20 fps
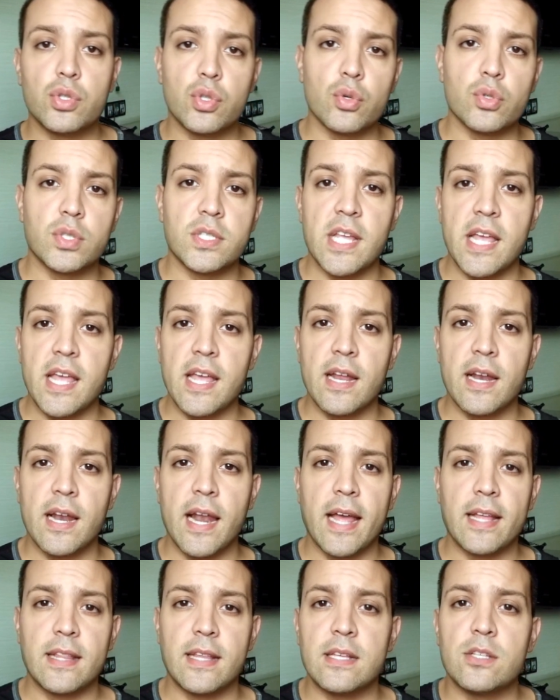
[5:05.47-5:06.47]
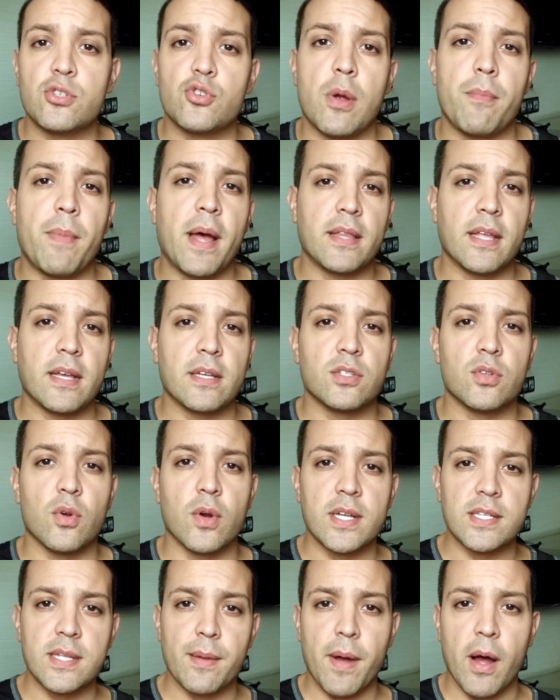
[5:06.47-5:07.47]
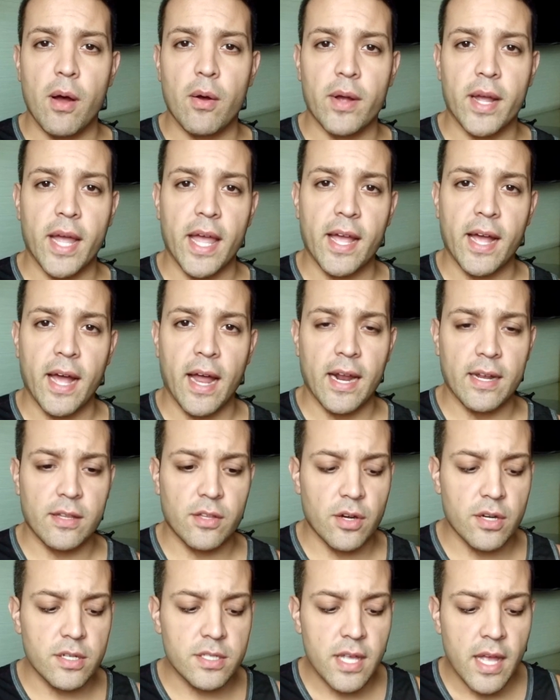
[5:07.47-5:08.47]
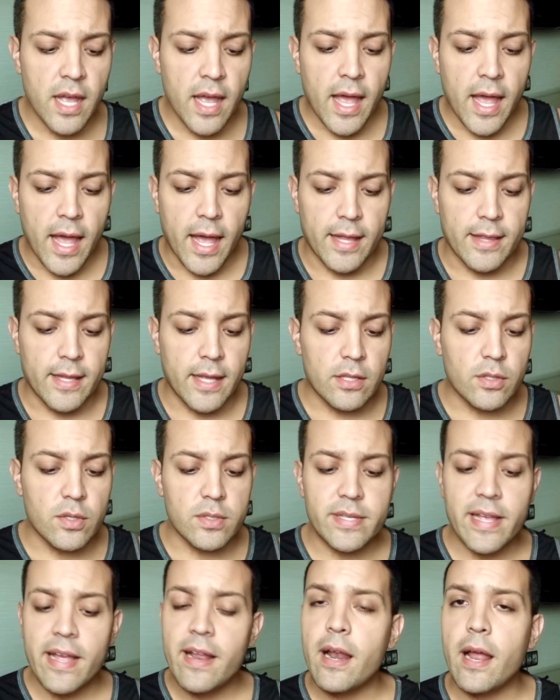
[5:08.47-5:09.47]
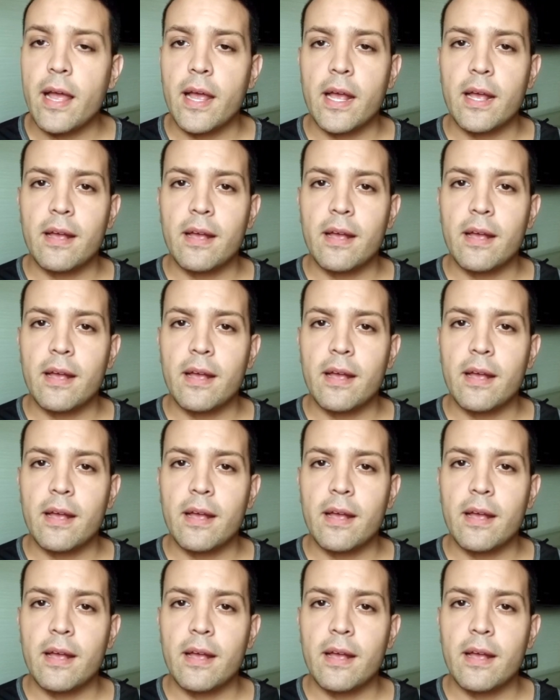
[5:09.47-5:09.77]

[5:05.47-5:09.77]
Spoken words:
to seeing like these dramatic stories about gay characters, and then to seeing like